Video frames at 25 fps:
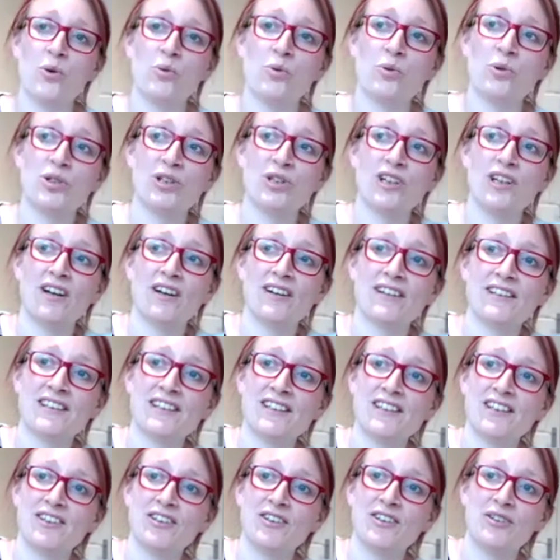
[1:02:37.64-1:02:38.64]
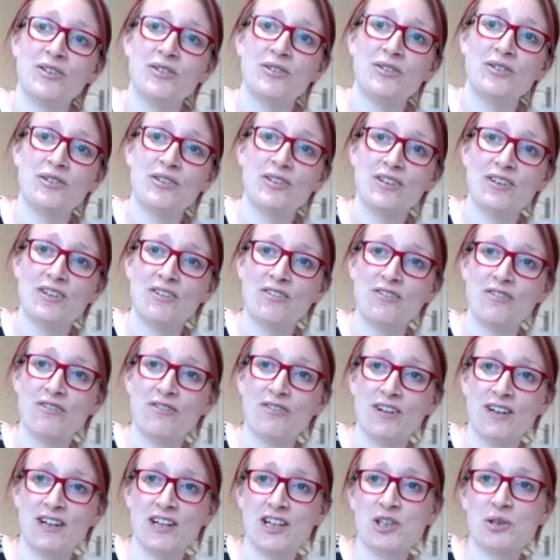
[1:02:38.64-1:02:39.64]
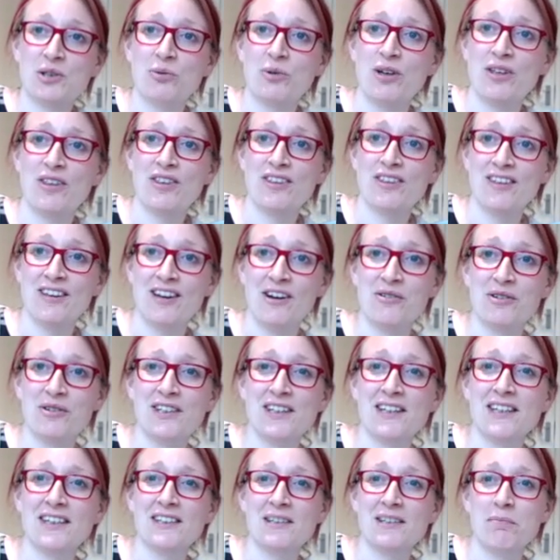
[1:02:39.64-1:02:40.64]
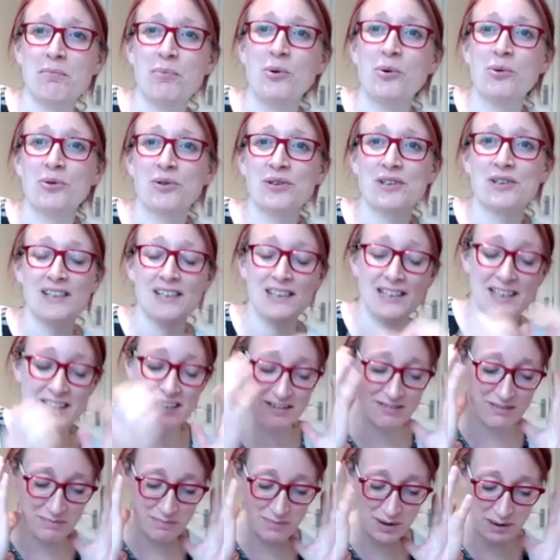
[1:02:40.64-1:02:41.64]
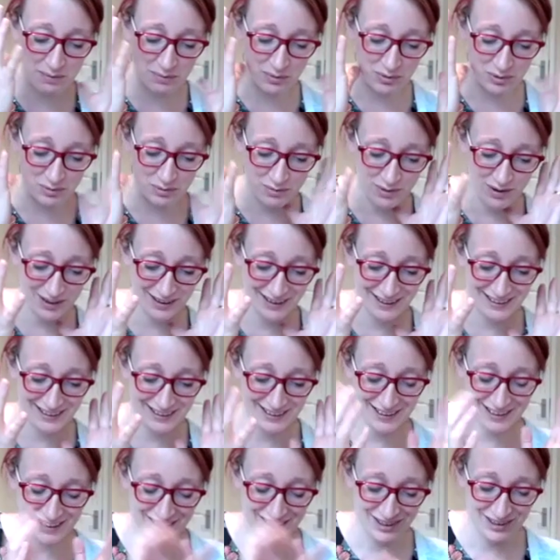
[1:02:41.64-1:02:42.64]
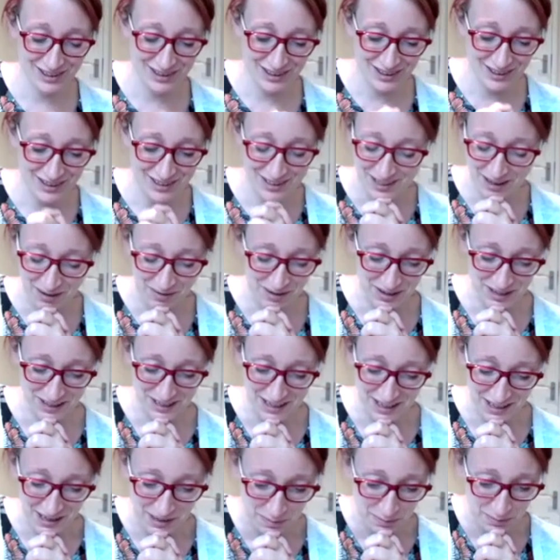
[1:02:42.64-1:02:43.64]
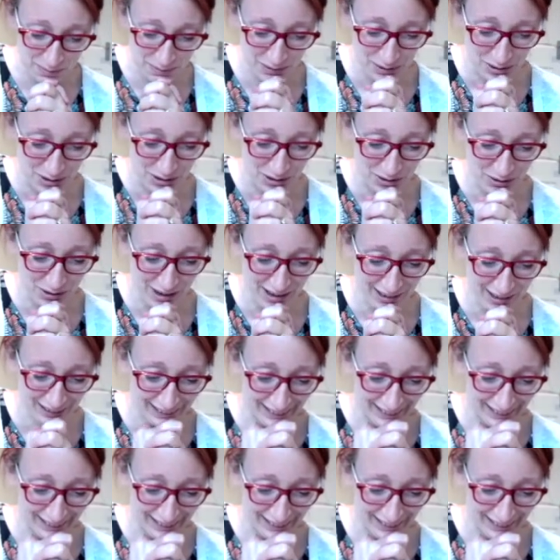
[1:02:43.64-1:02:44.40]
would you like to finish with? I think it's important to leave in people's mind something deep. Go on, Greg.